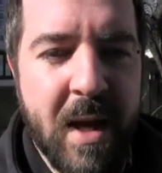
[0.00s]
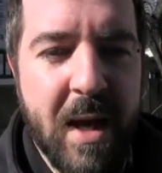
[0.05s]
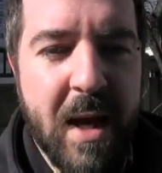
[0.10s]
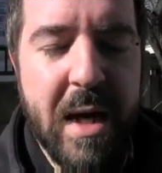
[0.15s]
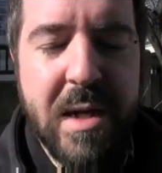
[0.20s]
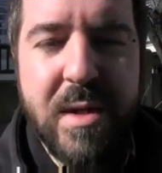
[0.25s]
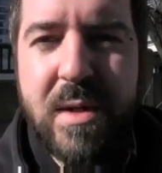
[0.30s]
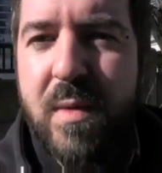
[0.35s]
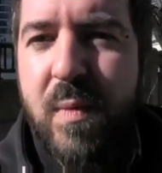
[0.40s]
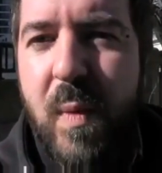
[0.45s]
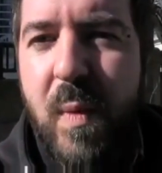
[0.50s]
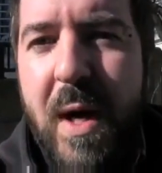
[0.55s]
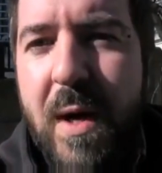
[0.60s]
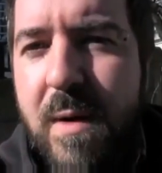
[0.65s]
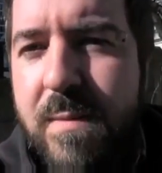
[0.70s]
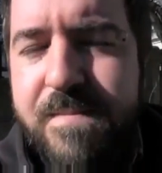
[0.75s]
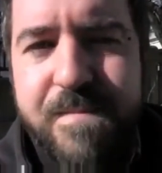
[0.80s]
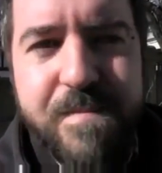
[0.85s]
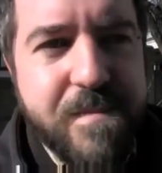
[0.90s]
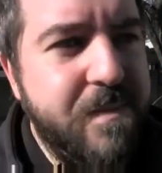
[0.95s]
And I said,
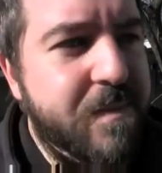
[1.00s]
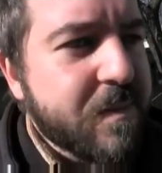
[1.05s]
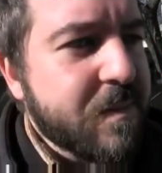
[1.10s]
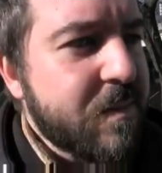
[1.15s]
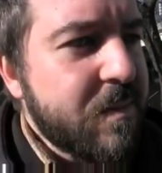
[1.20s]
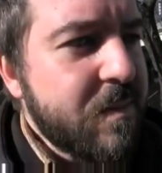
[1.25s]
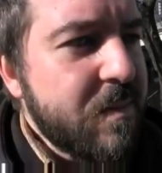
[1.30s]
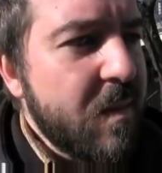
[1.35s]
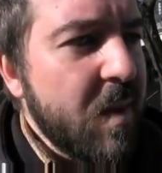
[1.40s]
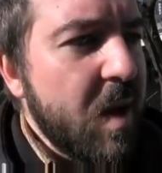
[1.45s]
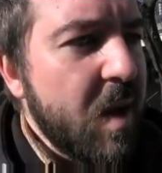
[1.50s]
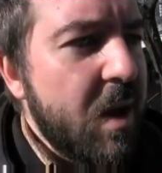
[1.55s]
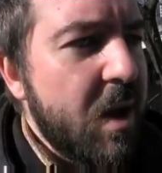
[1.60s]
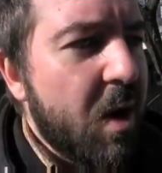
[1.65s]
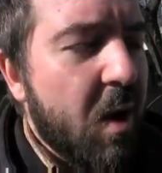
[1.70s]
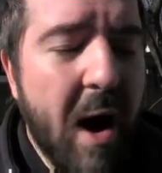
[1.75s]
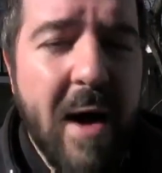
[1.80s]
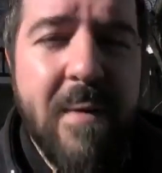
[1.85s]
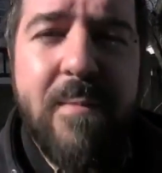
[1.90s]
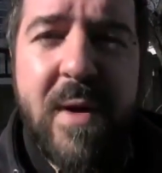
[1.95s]
"Well,
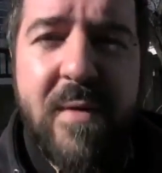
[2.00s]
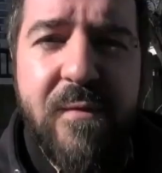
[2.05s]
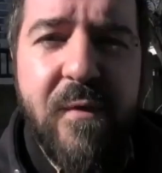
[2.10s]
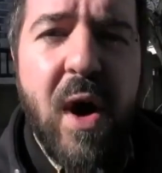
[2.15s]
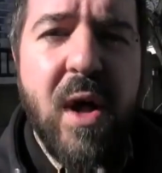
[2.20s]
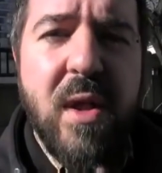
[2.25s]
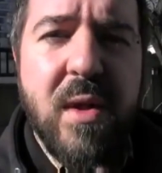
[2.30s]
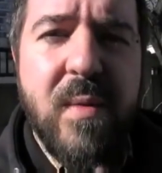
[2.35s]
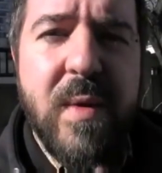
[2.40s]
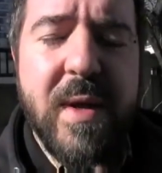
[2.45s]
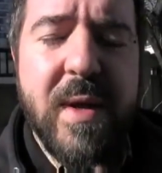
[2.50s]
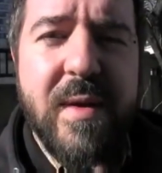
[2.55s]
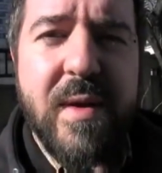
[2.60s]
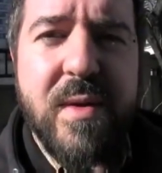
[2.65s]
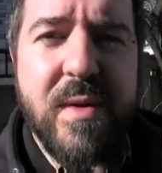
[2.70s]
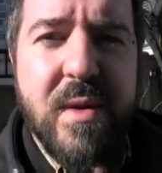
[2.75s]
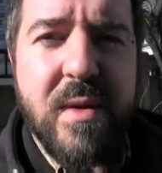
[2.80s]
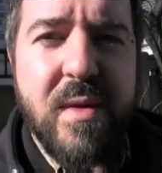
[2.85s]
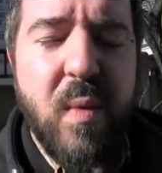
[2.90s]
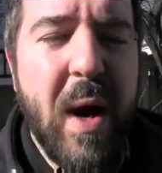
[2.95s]
you know, I've been following
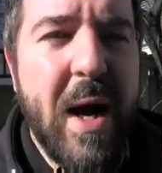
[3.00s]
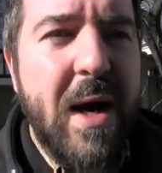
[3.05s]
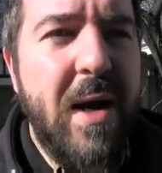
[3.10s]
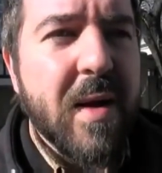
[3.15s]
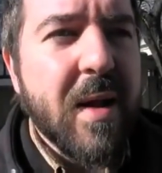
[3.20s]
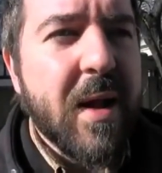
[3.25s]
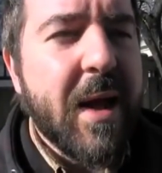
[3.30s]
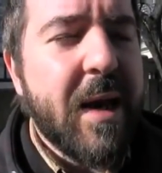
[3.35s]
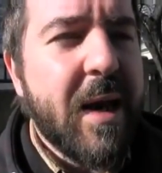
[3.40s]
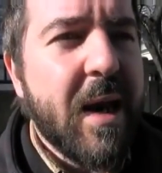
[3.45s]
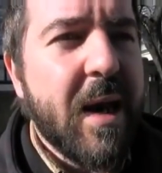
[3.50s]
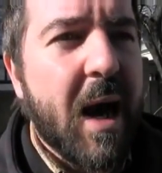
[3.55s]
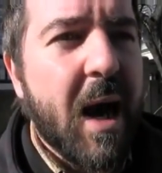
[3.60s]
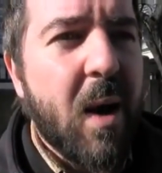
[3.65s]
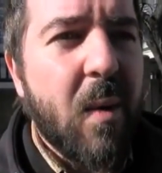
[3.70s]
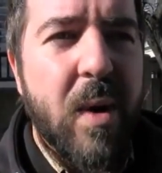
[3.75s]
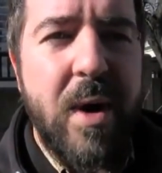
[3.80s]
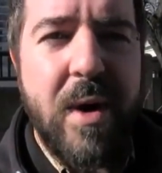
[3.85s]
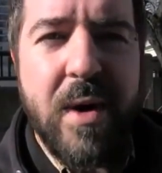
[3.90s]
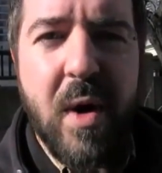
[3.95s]
this as well, and
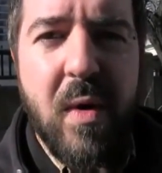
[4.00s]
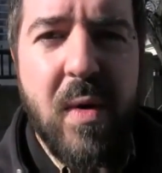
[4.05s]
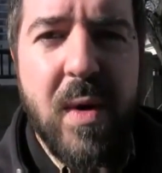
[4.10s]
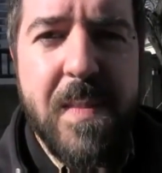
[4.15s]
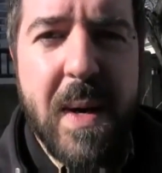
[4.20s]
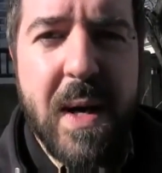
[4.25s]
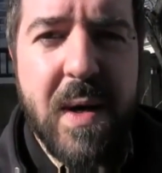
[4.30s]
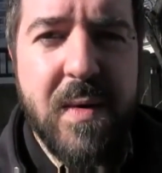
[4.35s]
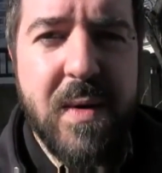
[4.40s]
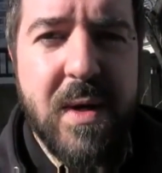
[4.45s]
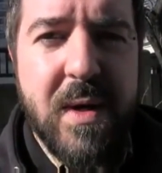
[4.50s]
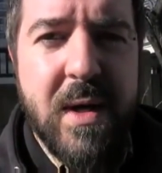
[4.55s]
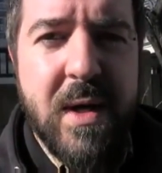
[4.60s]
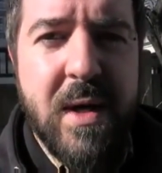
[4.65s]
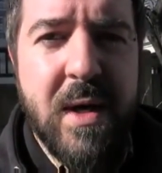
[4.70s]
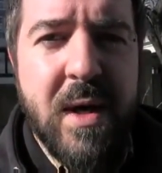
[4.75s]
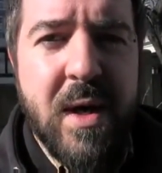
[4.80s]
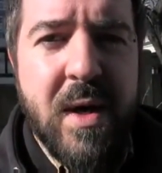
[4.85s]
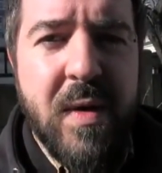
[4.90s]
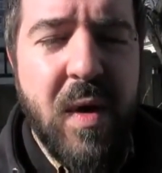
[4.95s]
I want to know about
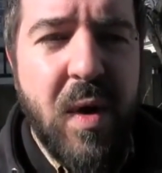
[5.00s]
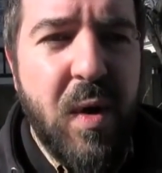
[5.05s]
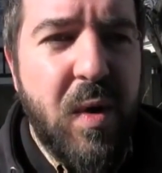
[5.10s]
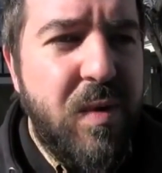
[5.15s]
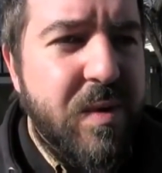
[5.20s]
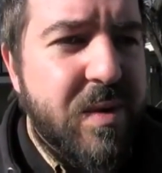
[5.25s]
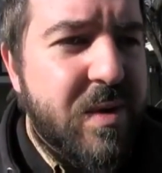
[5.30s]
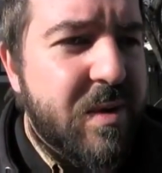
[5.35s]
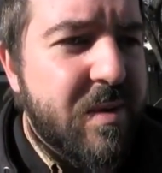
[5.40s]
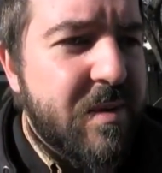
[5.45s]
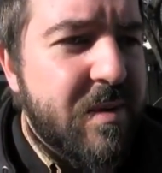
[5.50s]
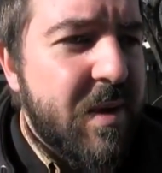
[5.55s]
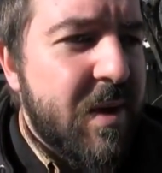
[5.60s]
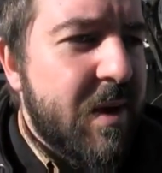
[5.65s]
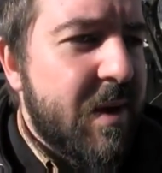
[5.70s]
those